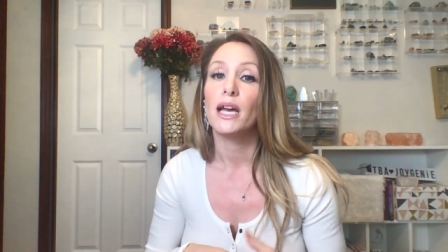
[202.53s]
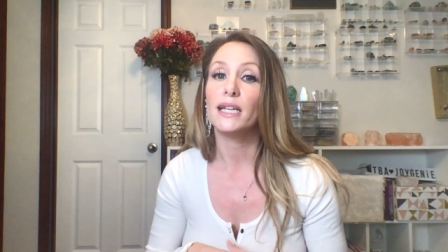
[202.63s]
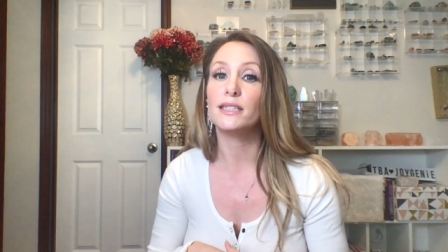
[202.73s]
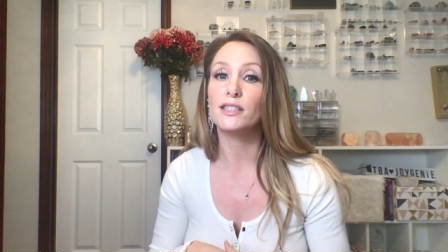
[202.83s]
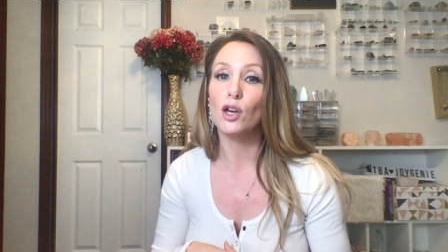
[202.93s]

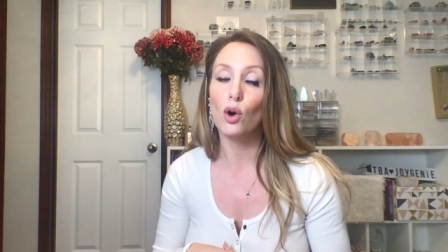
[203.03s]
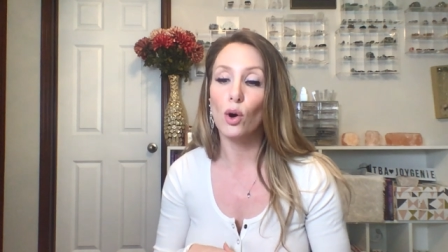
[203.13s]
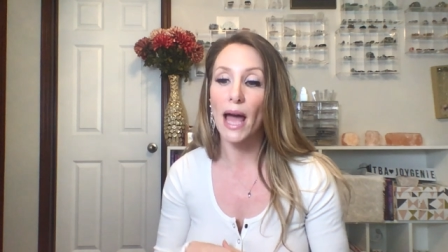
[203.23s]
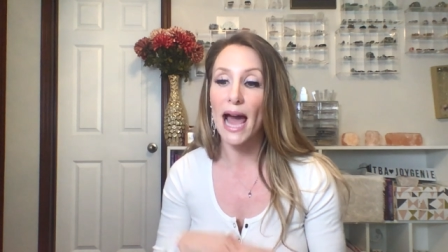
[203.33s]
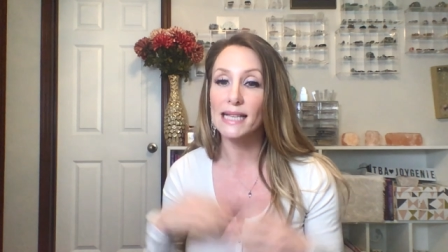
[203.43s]
And
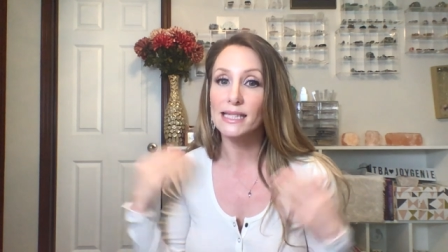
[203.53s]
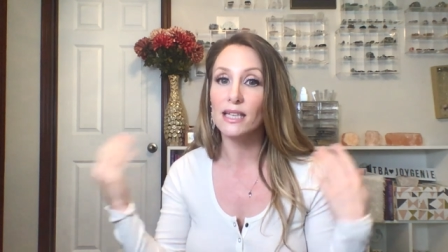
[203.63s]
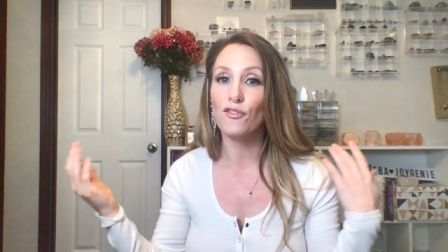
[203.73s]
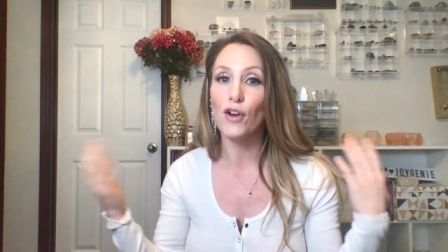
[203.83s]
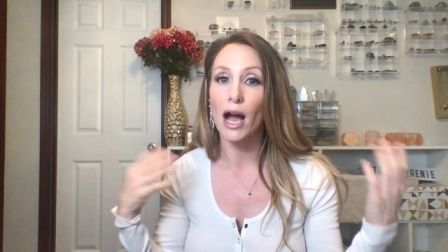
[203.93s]
so,
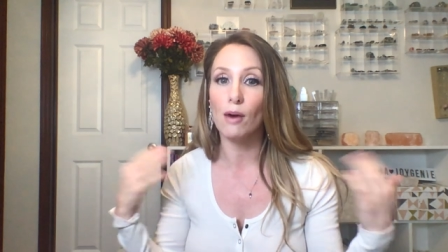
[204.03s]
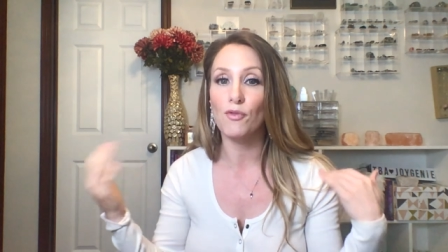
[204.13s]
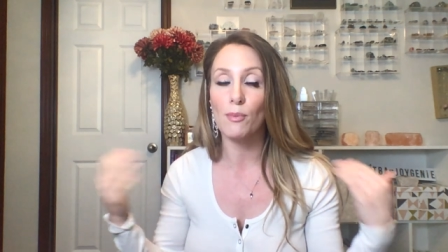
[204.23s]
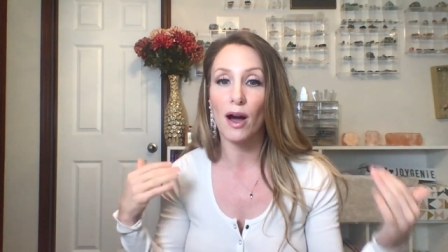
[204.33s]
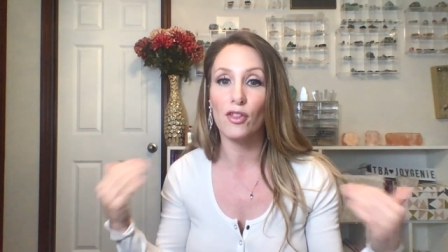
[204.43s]
asking for help
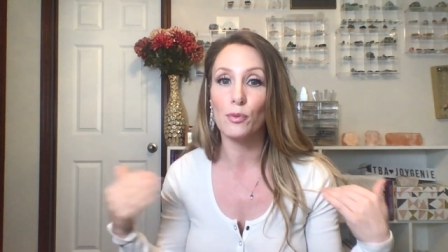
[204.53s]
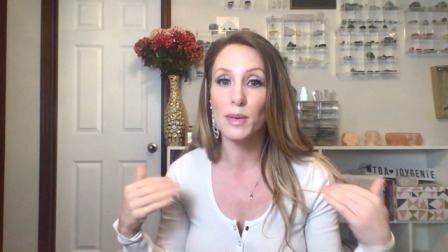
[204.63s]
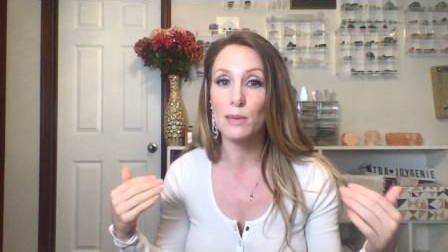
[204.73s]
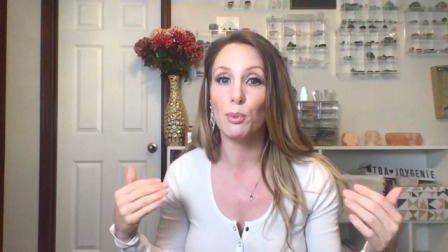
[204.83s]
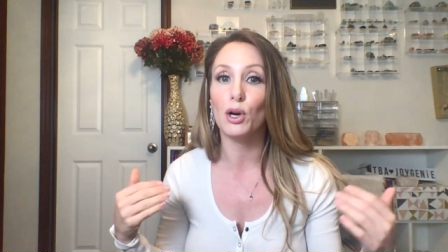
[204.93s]
from other
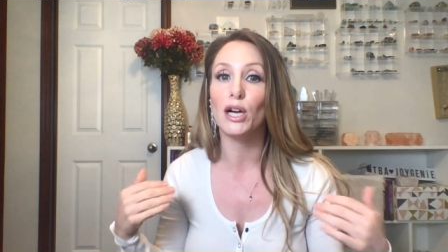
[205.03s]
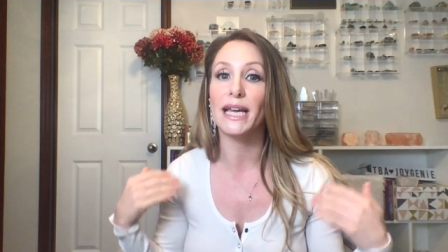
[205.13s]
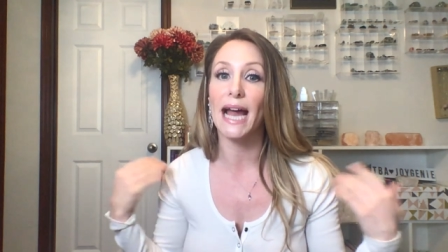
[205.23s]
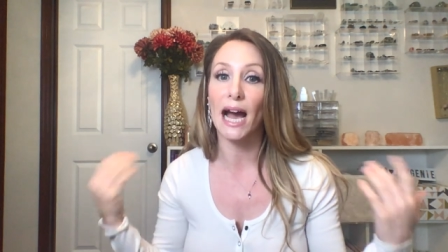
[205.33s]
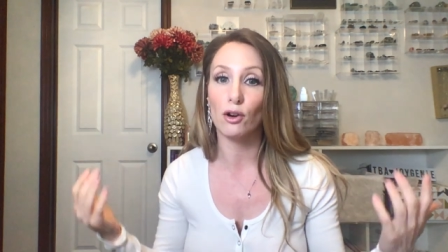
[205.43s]
people
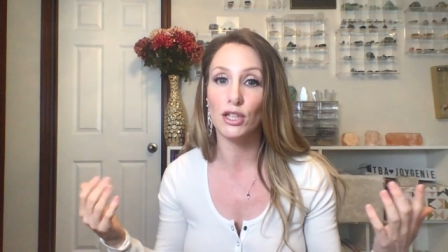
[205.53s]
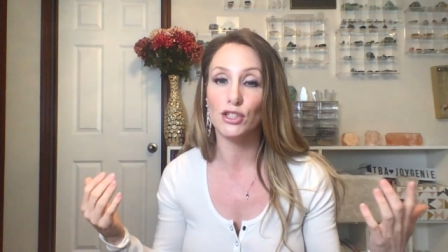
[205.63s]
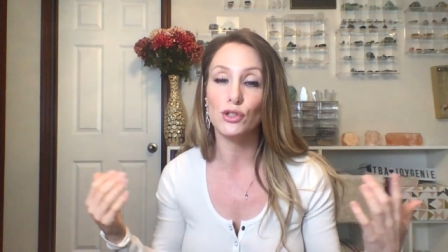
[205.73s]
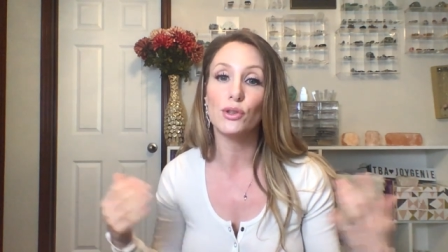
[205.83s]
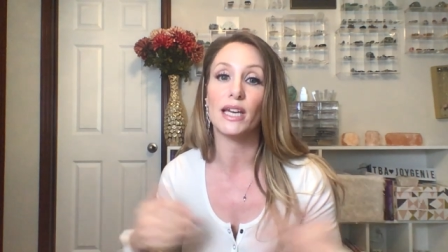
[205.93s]
and how to
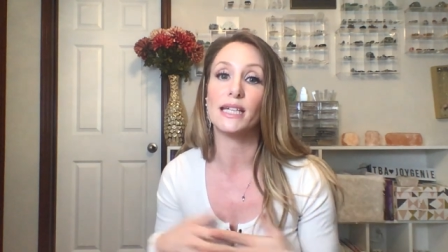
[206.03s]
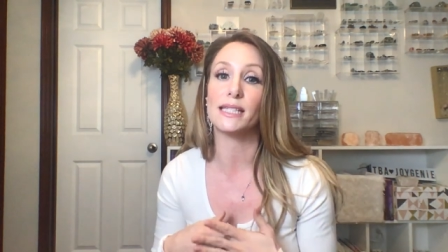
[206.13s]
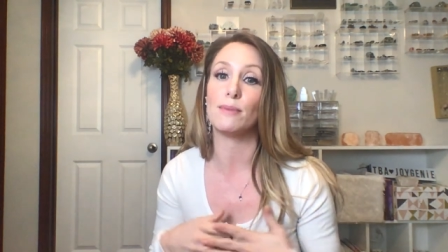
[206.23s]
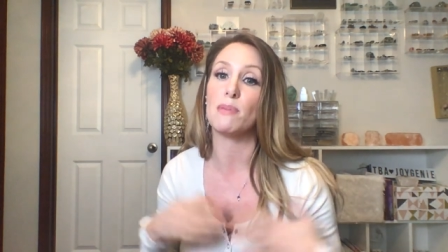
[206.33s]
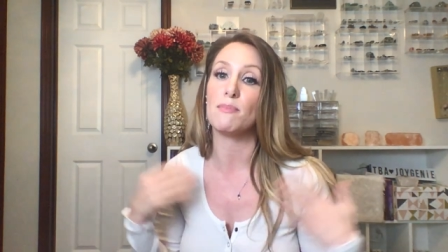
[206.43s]
do
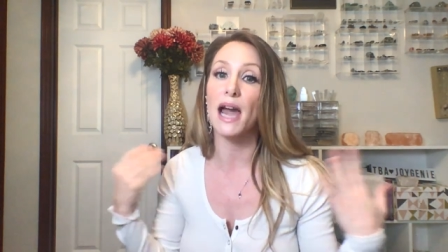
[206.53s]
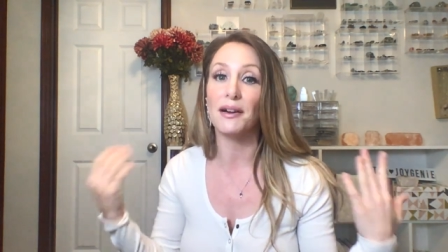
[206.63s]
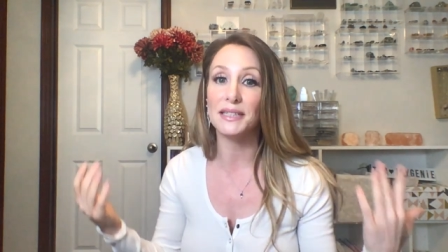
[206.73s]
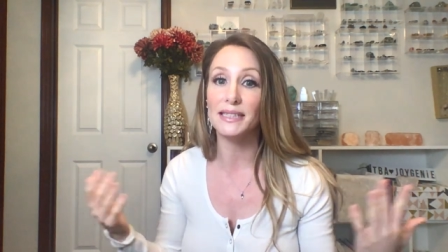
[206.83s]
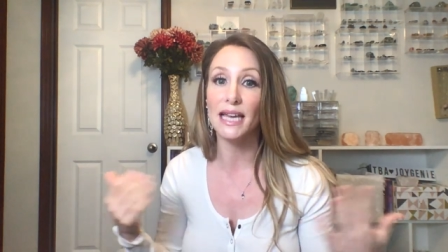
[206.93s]
this, and maybe
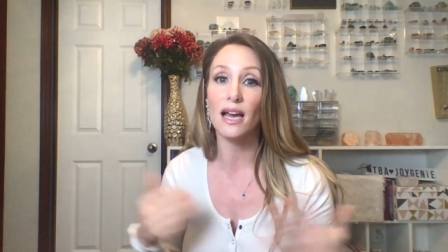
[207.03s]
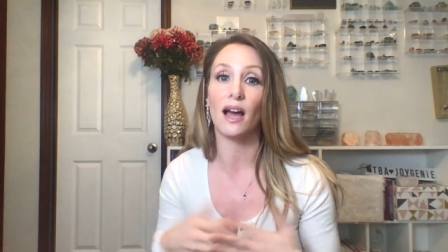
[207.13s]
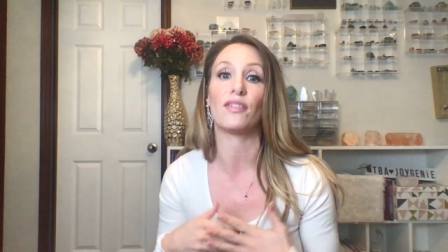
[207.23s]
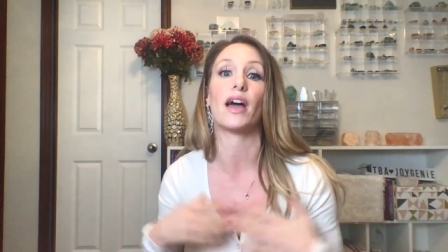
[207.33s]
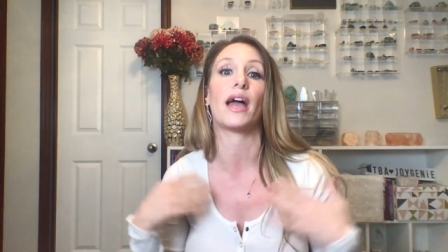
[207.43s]
how to date
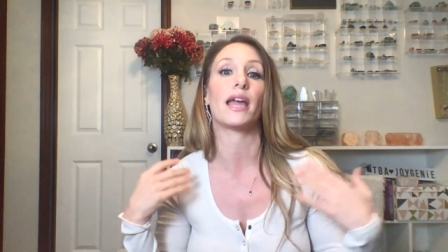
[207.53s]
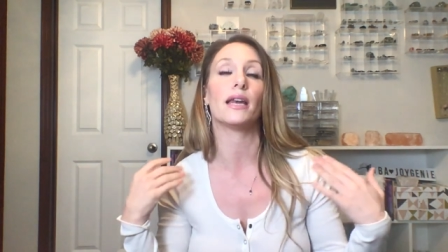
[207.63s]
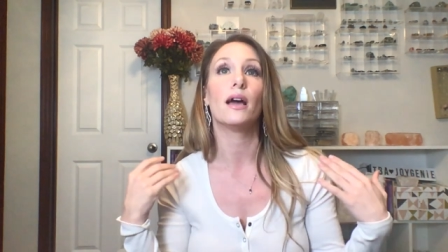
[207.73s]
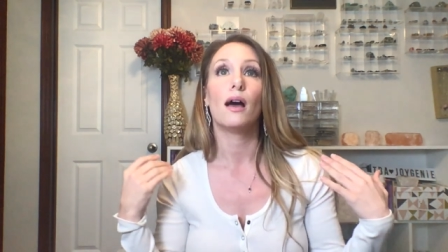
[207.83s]
online,